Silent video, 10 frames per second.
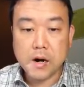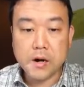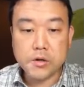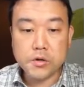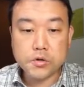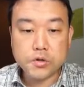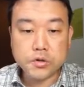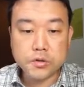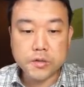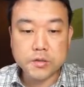are used
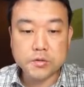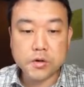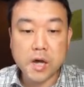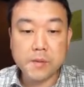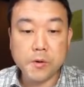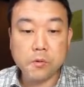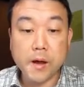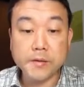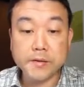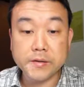to describe a
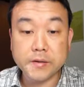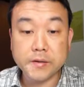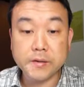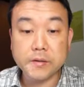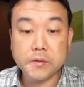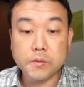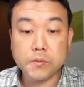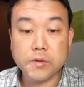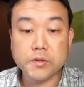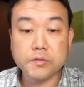quantity
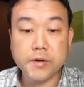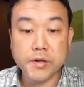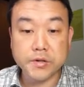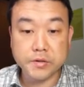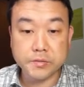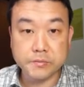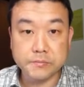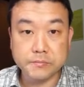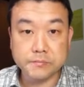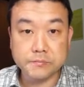with a direction.
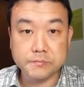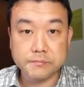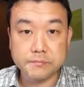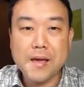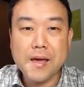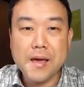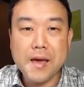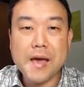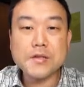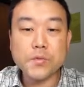
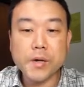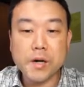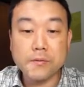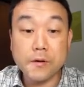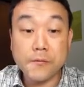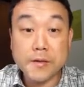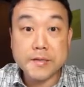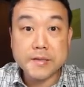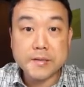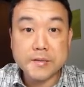As we cover
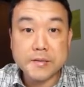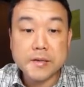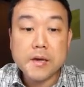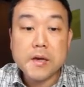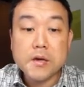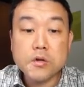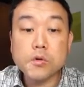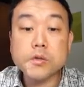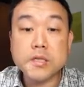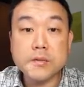physics, you
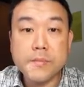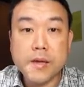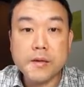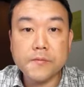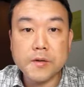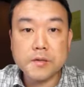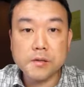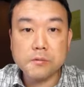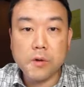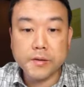will see many
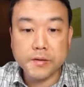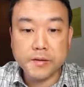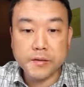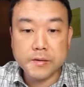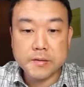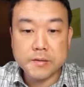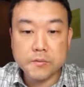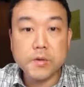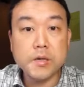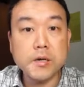physical quantities
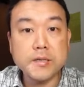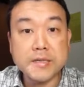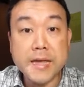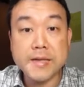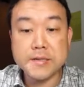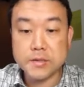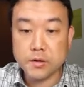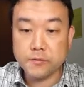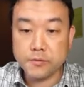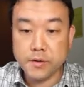with a sense
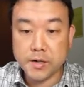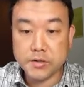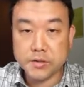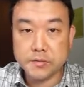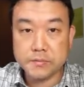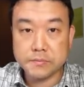of direction.